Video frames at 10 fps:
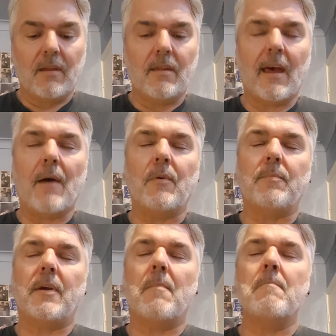"That would
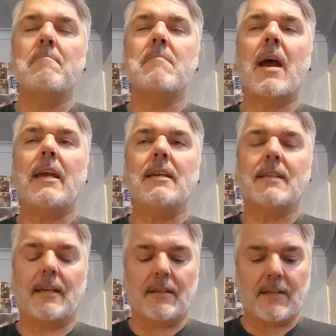be
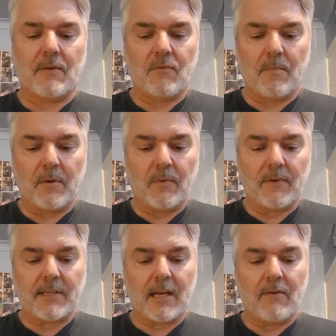amazing," said Robin with a
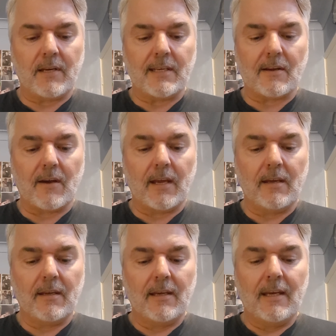tear in his eye.
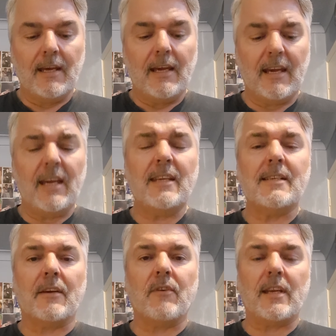"It is,"
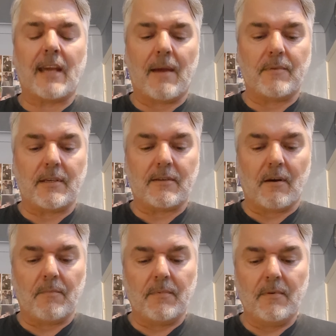agreed Captain
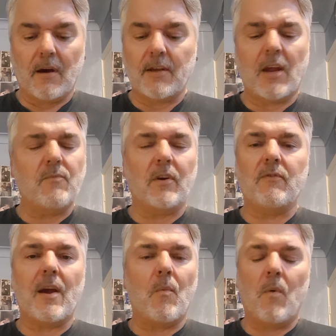Tom. "I don't
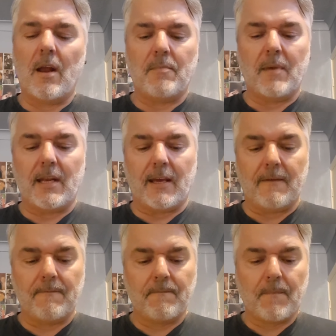regret 1 minute."
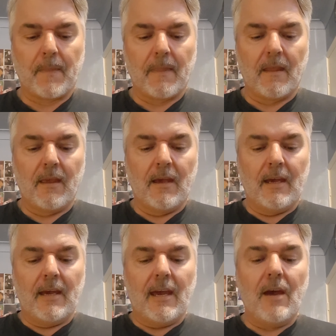
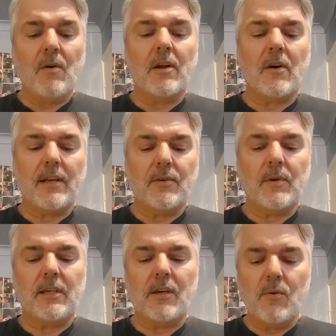"How can I do
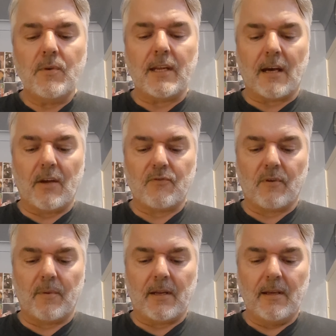what you did?" asked
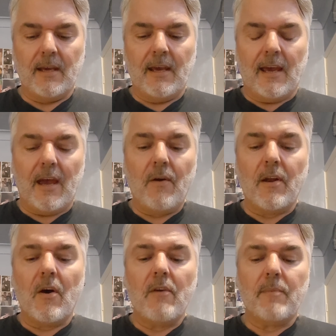Robin. "How
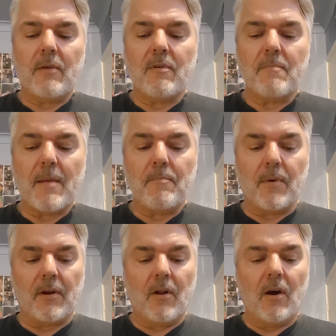can I be
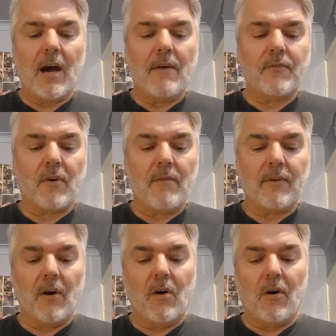remembered long after
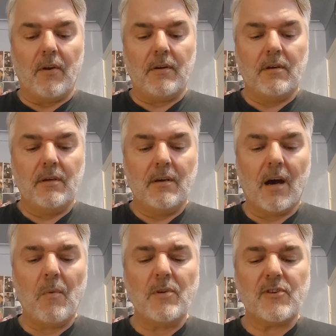I've gone?
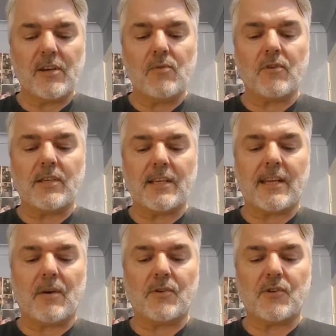I want children to
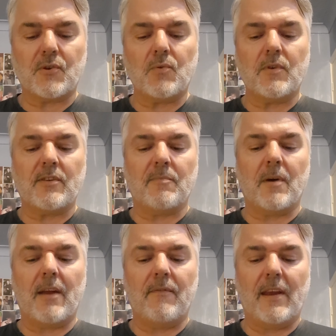tell stories of
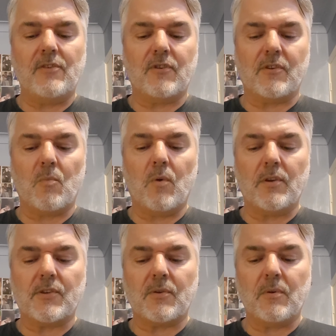my adventures and I
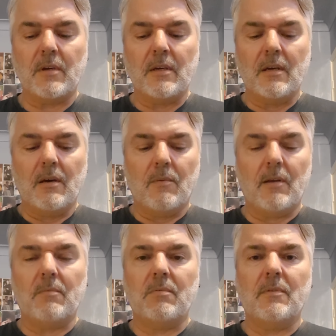
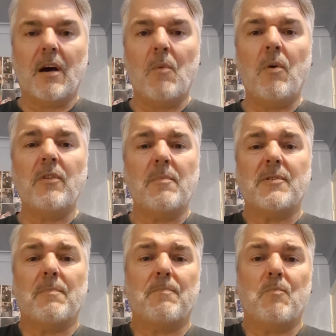want them
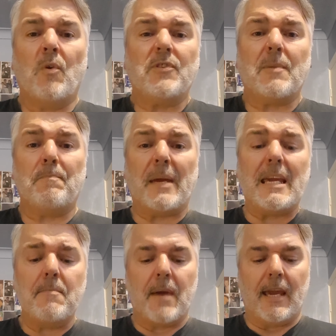to want to
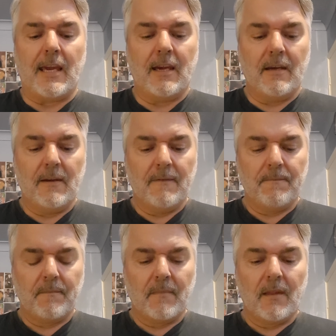be me."
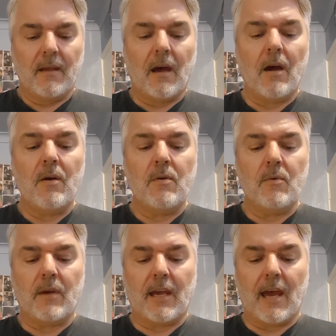
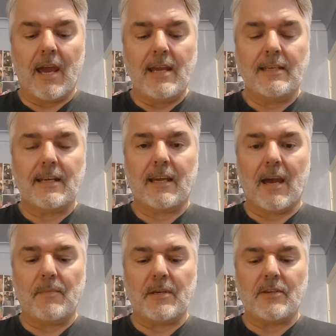"OK," said
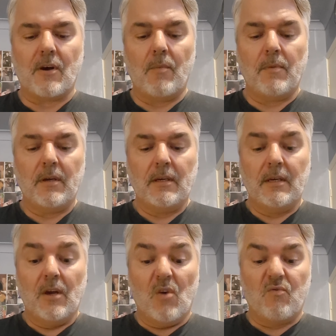Captain Tom,
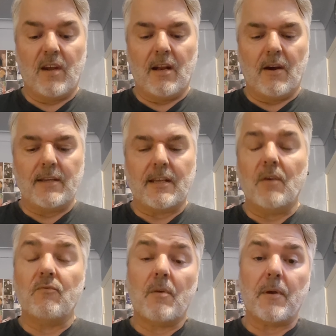realising
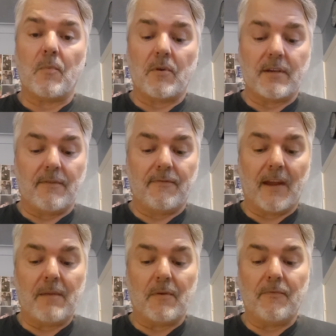that Robin wanted
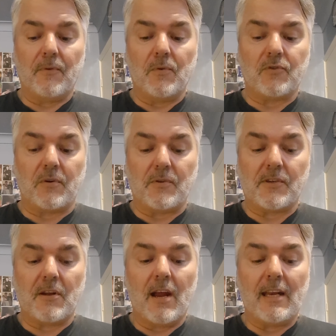fame and fortune
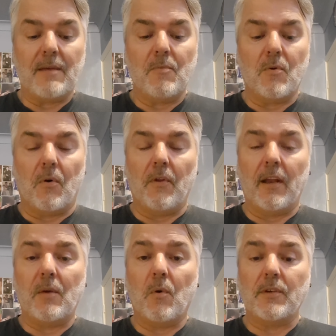slightly more than
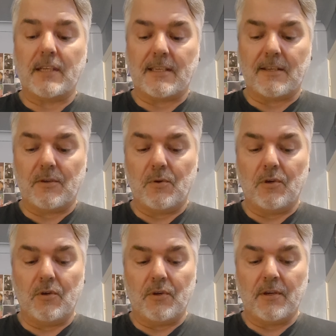he wanted to do
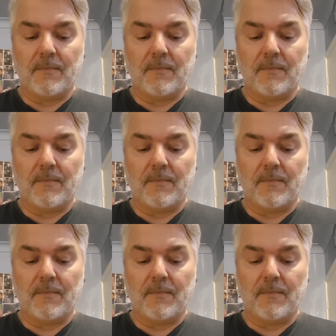good.